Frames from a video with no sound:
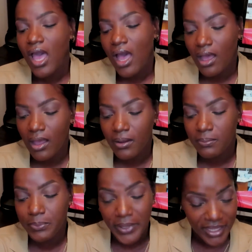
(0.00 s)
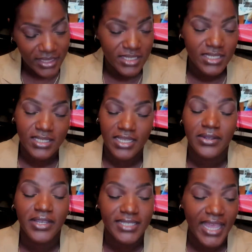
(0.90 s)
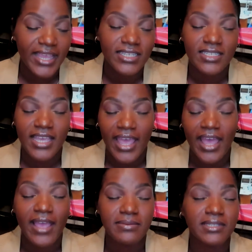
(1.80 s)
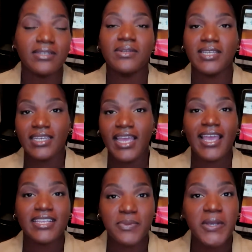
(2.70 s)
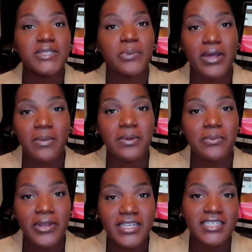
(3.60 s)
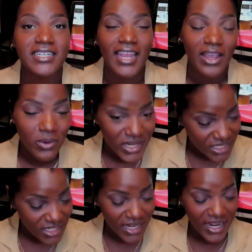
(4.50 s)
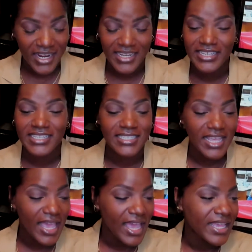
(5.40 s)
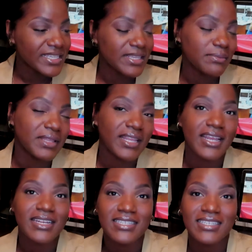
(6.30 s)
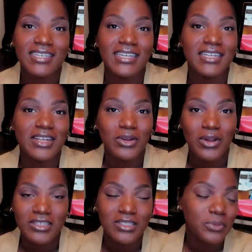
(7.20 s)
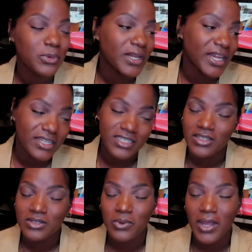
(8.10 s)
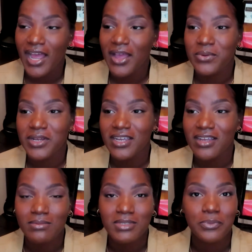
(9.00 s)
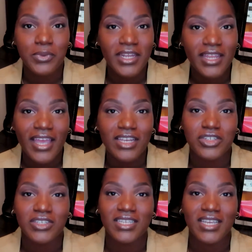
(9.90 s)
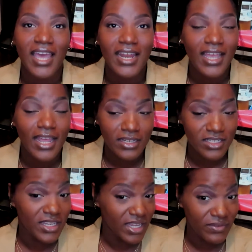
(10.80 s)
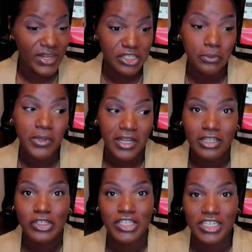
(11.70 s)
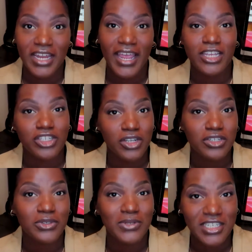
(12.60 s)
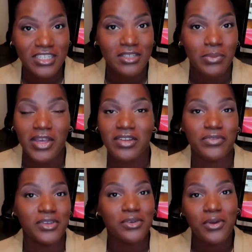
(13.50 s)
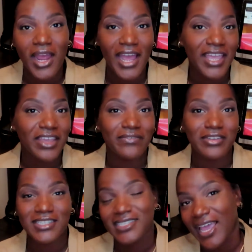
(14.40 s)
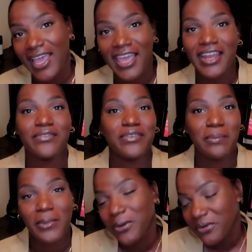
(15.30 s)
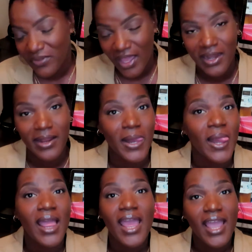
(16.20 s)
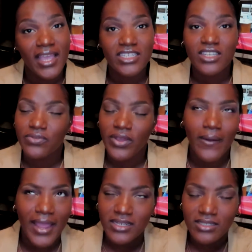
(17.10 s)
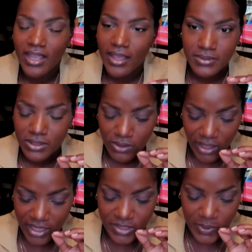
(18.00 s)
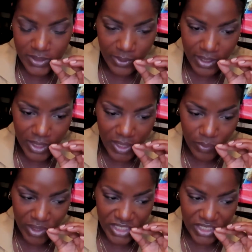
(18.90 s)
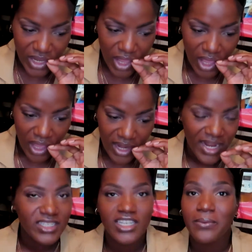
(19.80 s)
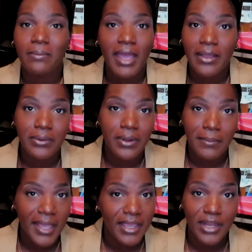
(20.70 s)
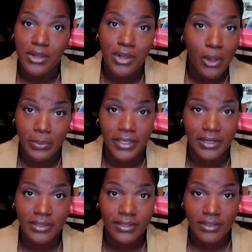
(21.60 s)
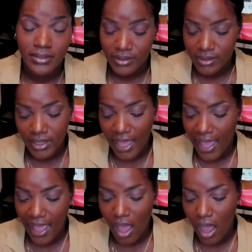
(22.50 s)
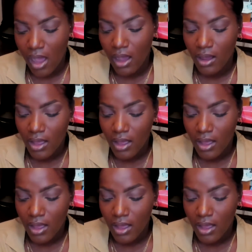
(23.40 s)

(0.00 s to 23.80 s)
But this is serious. Ashley absolutely has postpartum depression. That questionnaire is something that is done across the board nationwide when it comes to pediatrics and gynecology. Even at your pediatrician, they ask you those questions about if you're crying, if you're sad, if you're motivated. And she failed. Ashley absolutely has postpartum depression, and that shit with Michael don't make it no better at all.